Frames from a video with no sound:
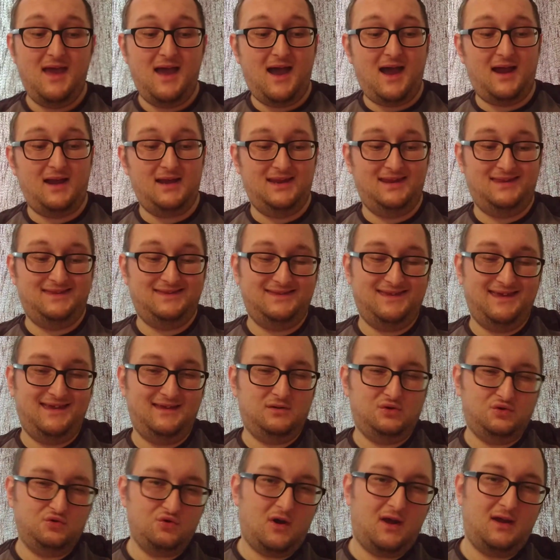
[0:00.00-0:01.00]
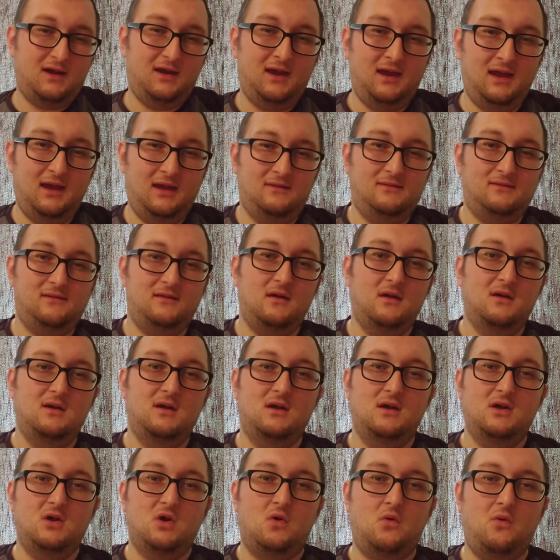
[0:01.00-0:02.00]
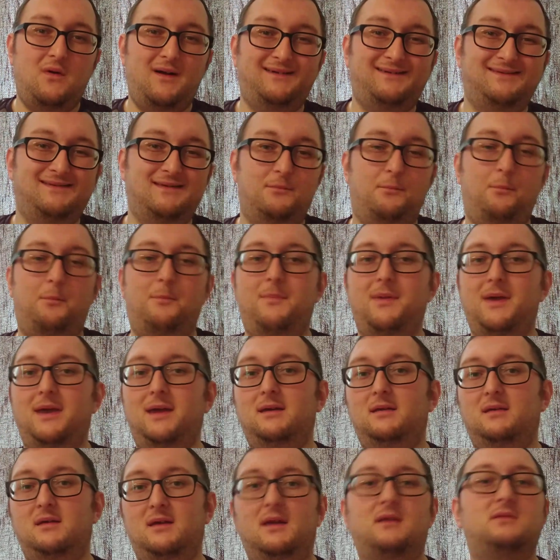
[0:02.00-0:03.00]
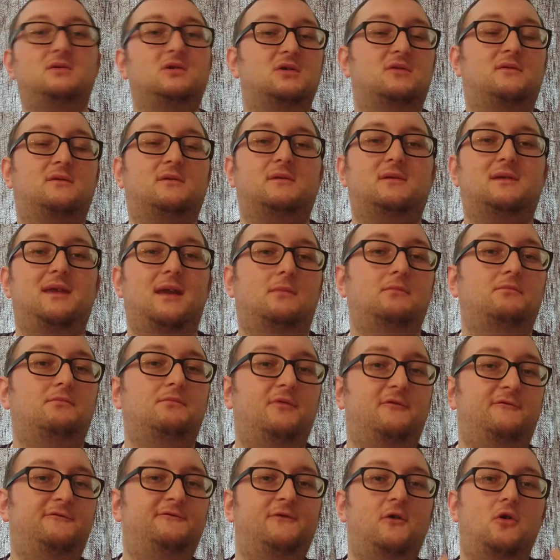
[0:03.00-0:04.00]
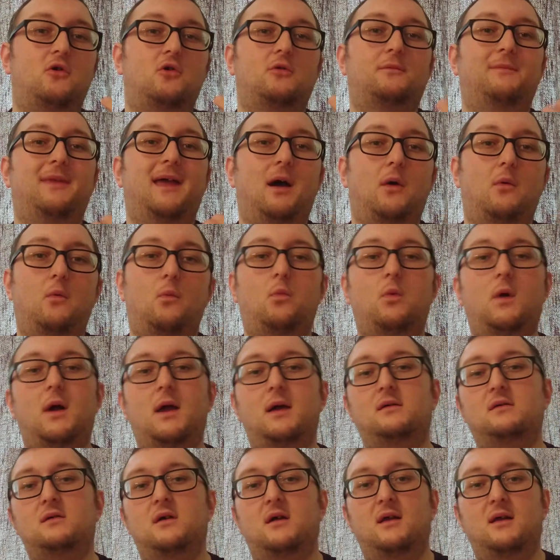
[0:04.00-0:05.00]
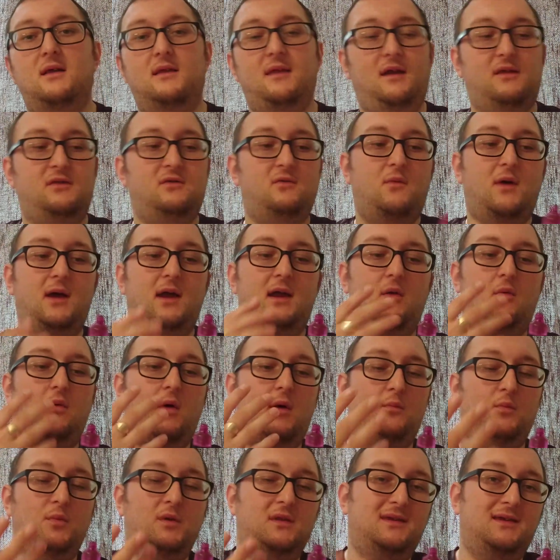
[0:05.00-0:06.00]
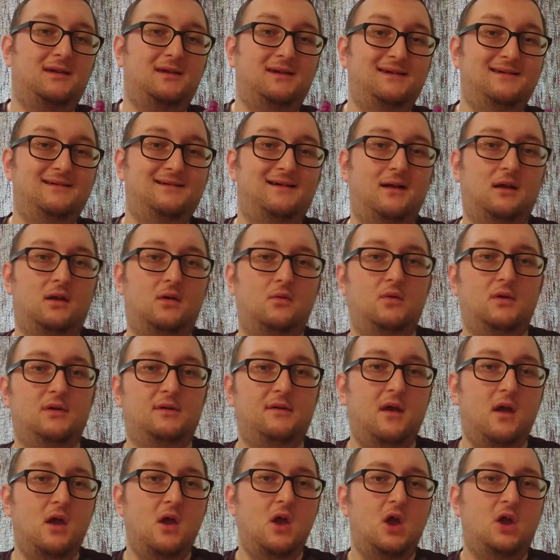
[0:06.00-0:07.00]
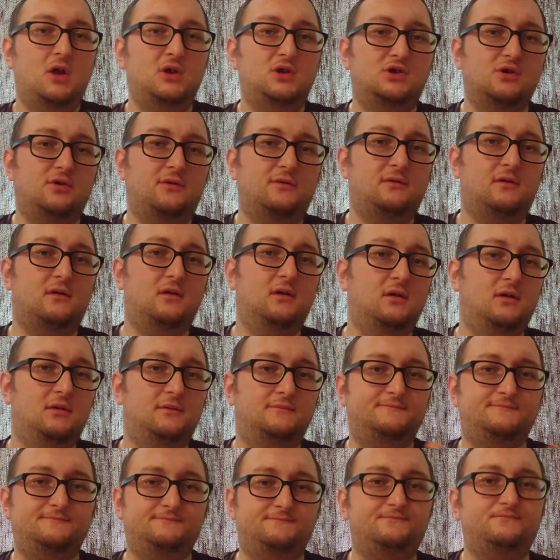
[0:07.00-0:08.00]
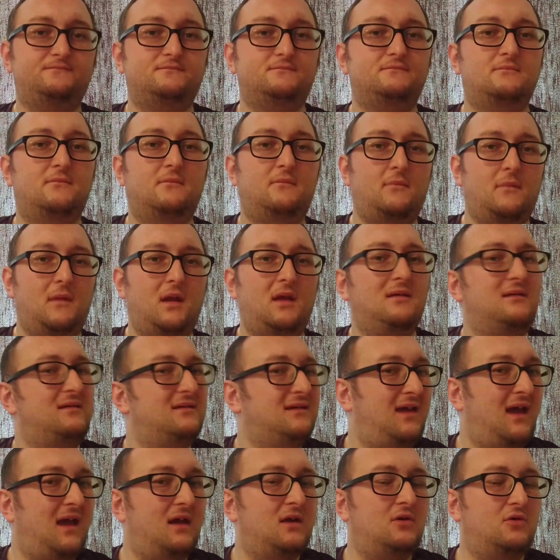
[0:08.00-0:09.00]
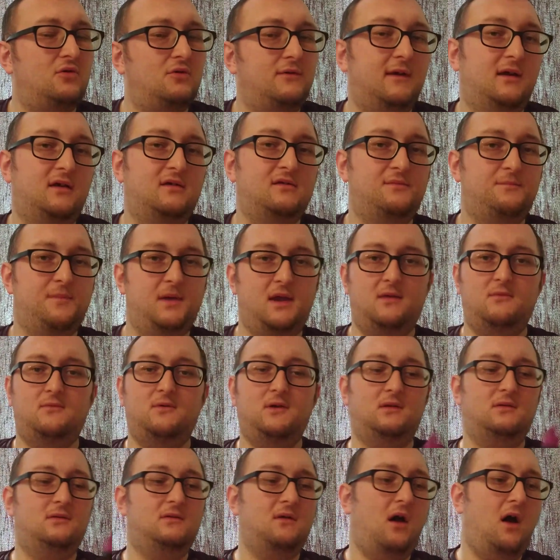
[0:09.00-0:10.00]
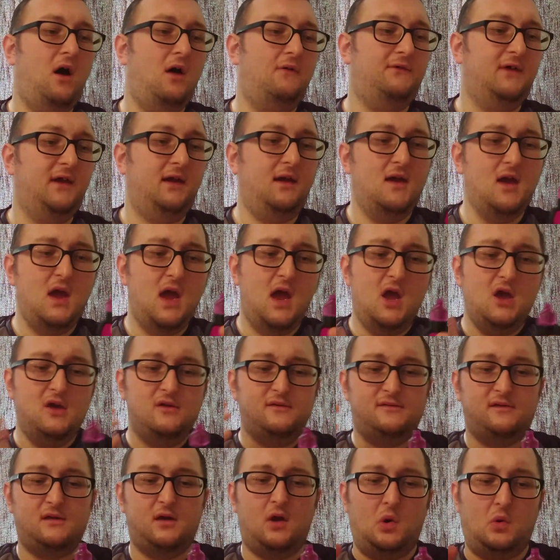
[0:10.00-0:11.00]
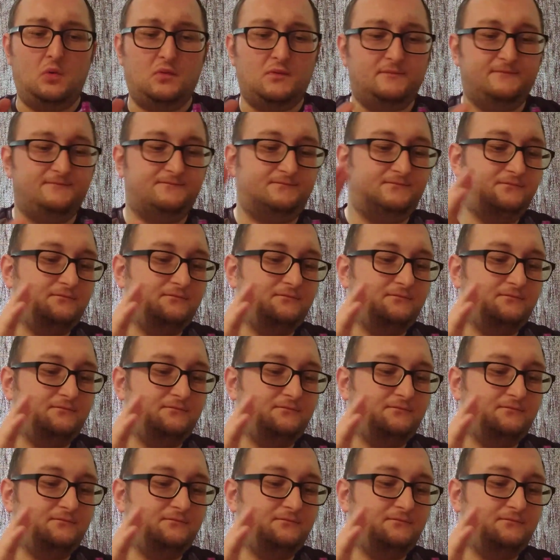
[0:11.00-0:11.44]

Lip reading: and it did dry hit quite a bit. It just didn't perform that well. That's why I went with the e-liquid, just to get a good experience of it. So